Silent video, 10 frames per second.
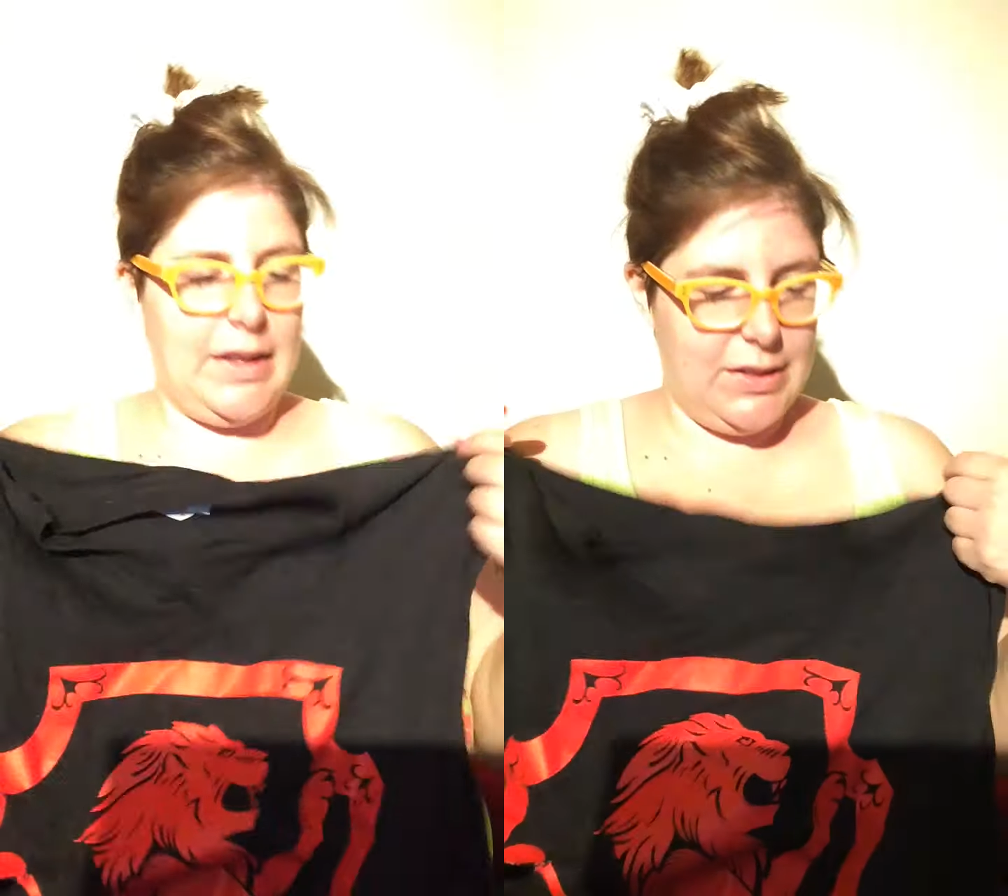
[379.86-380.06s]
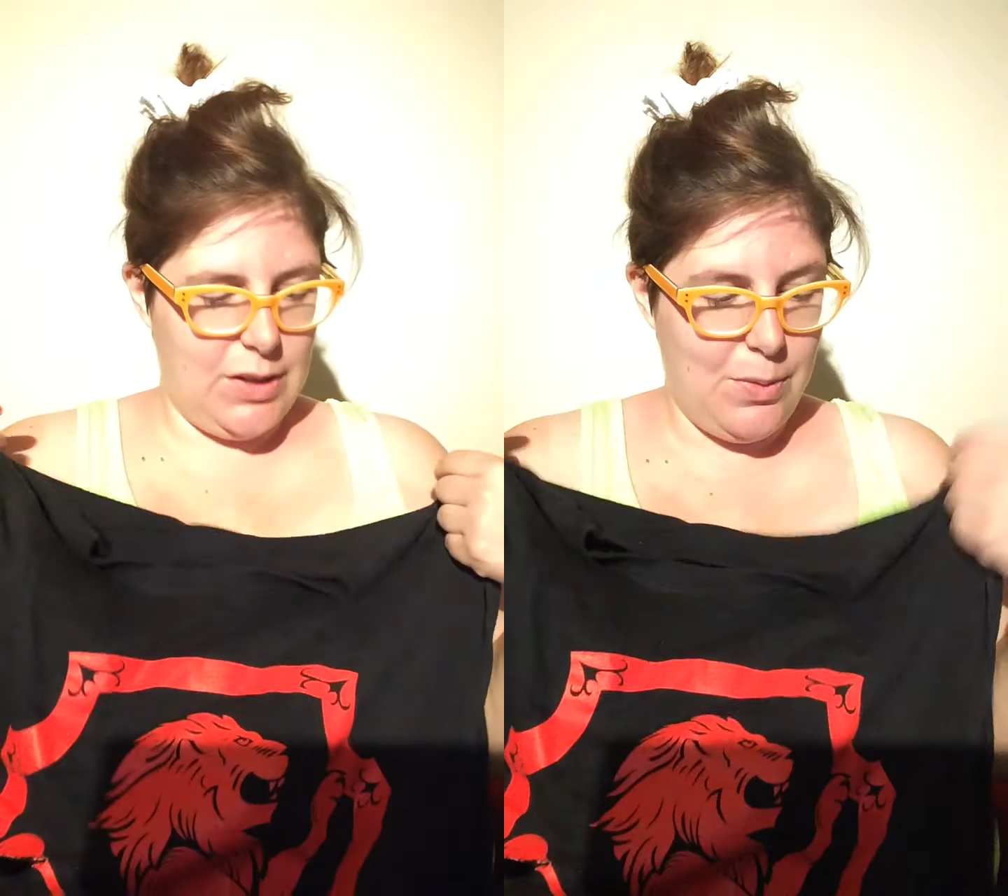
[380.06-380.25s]

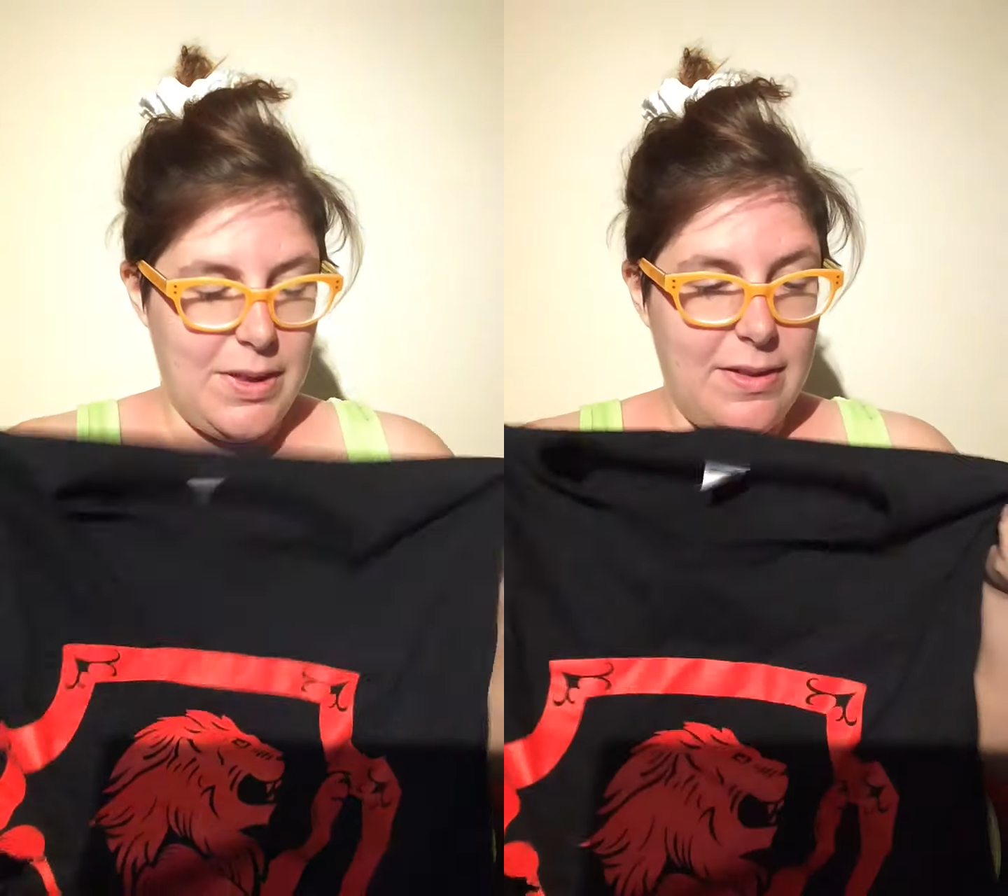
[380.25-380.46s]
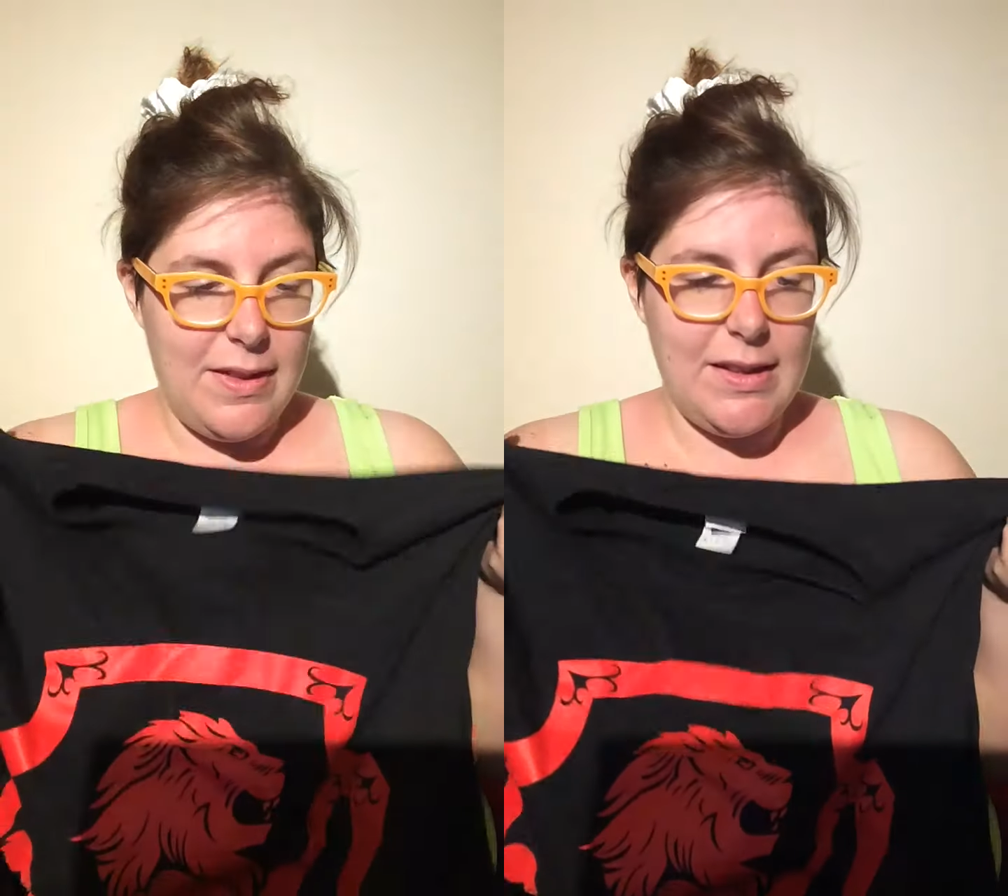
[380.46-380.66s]
So
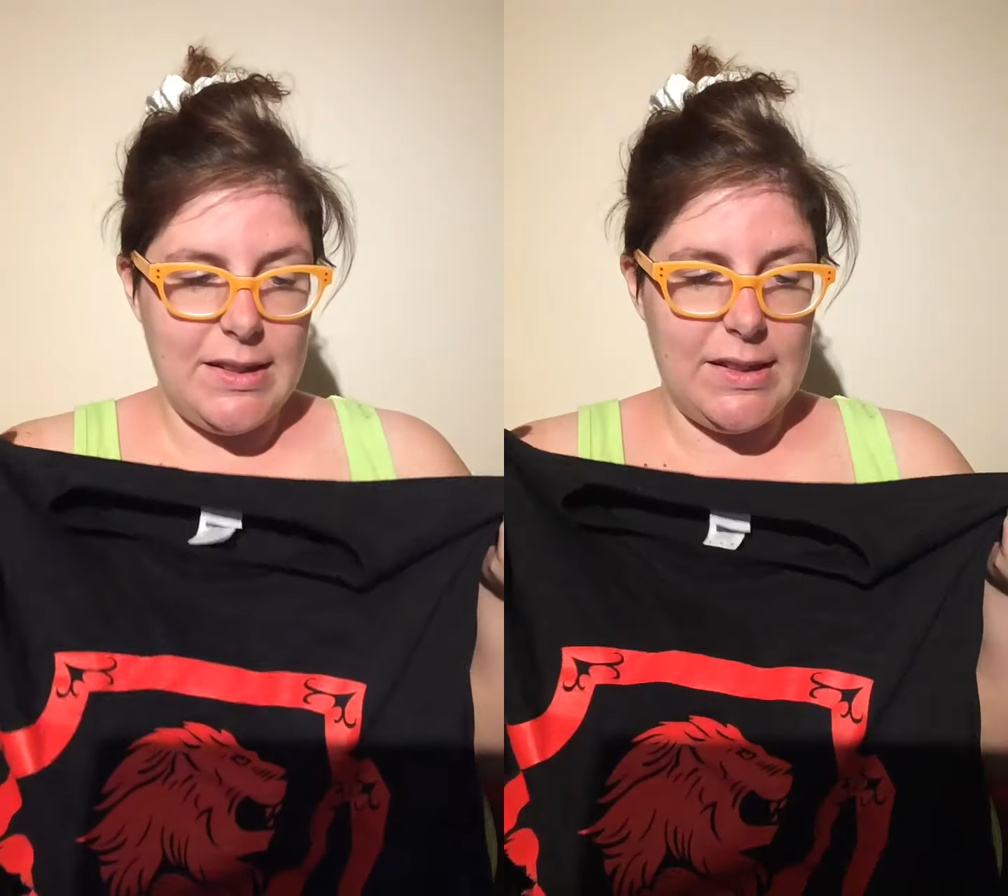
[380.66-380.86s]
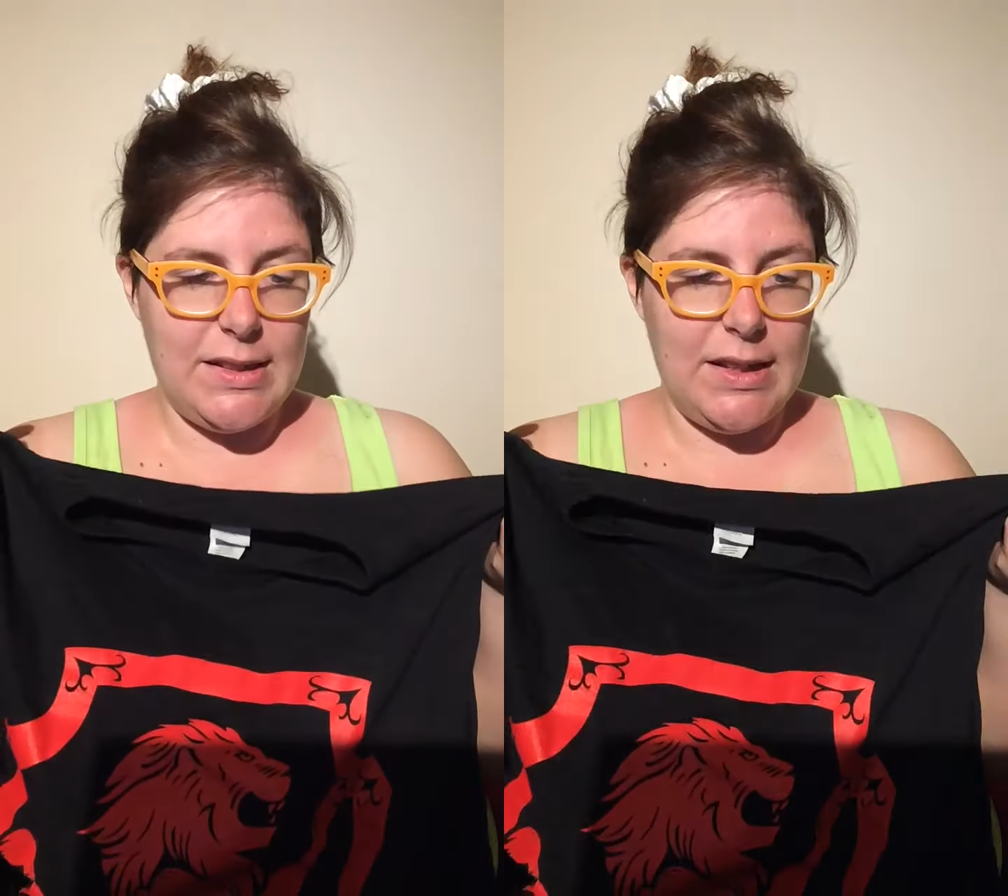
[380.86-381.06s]
with
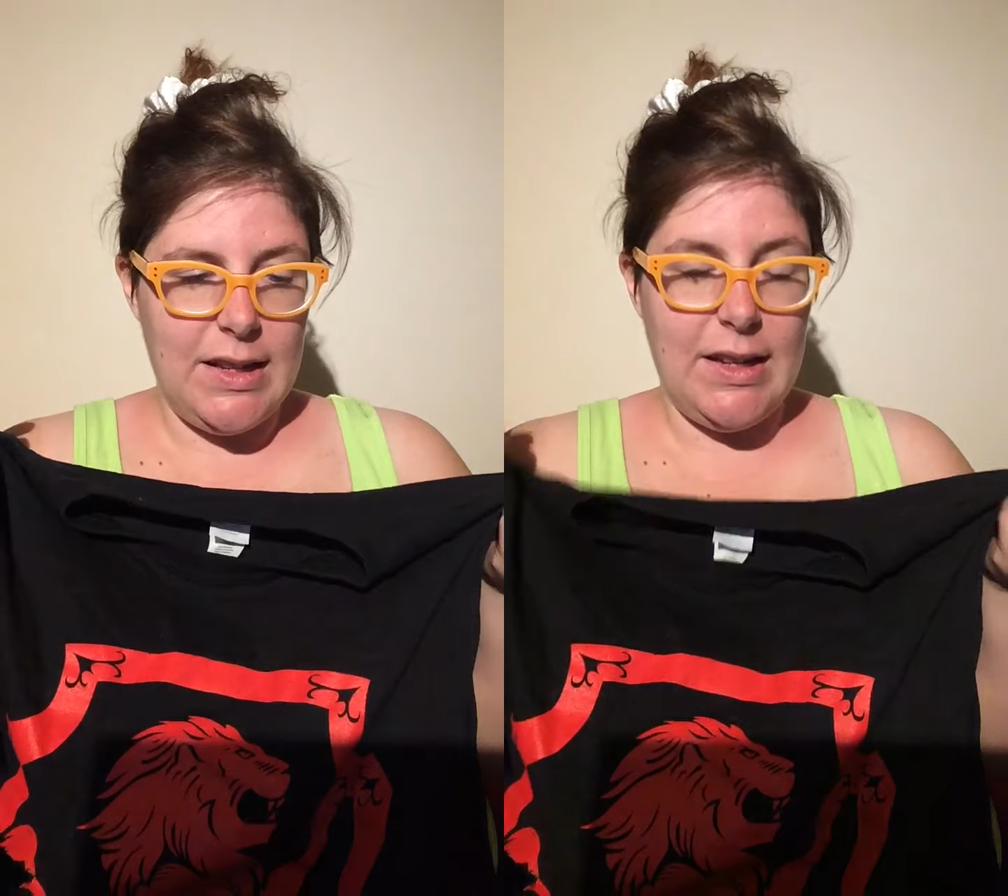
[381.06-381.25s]
this,